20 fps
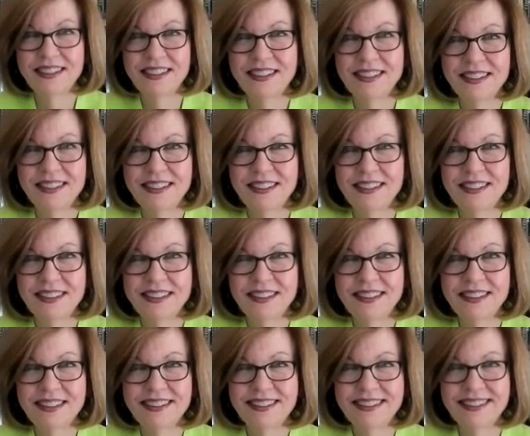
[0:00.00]

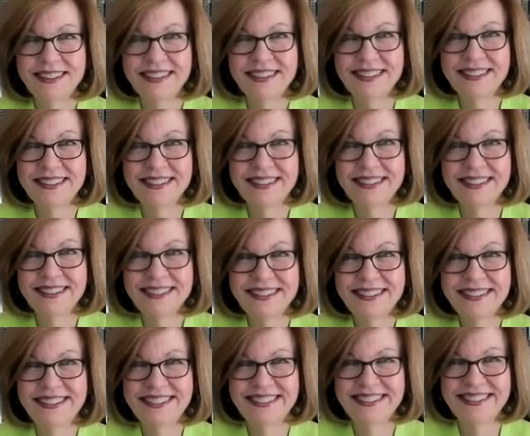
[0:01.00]

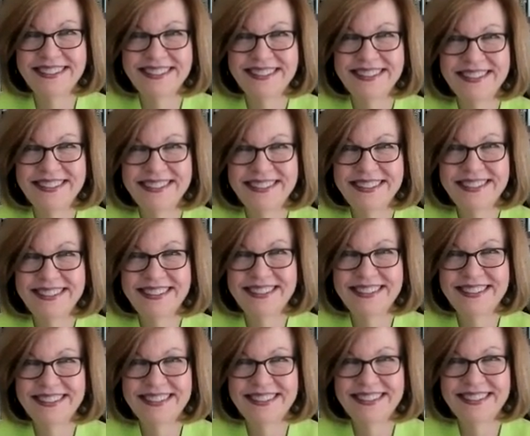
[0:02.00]

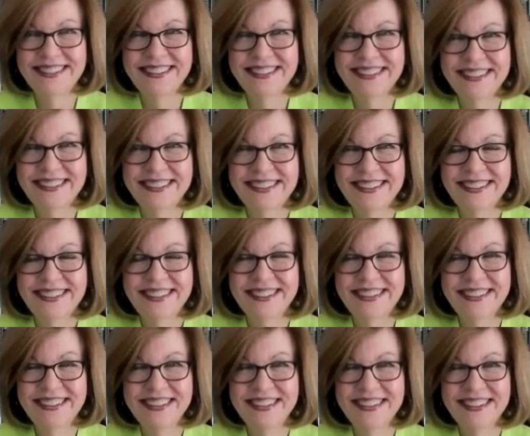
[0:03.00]

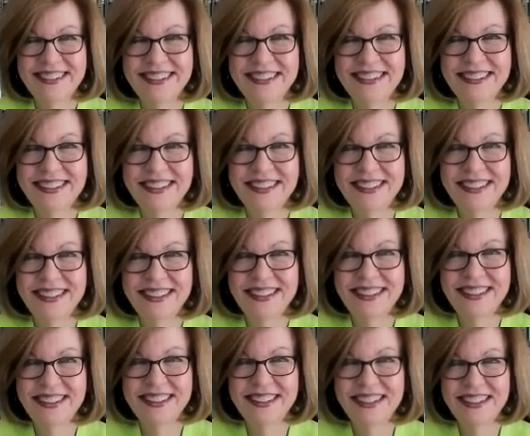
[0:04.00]

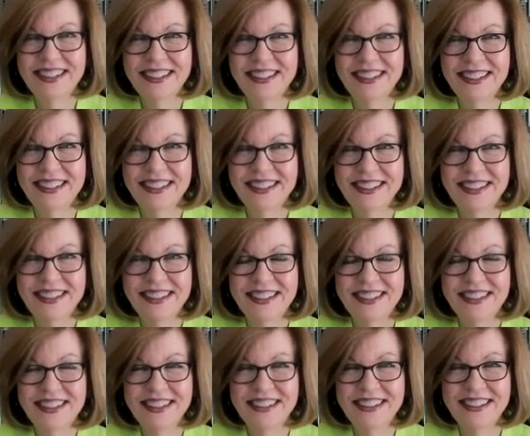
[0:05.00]

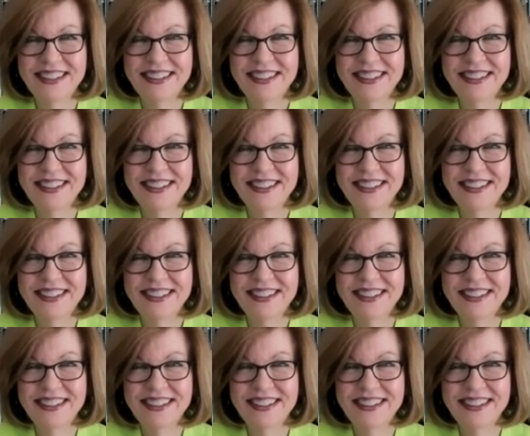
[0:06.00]
No words are spoken by the person on screen.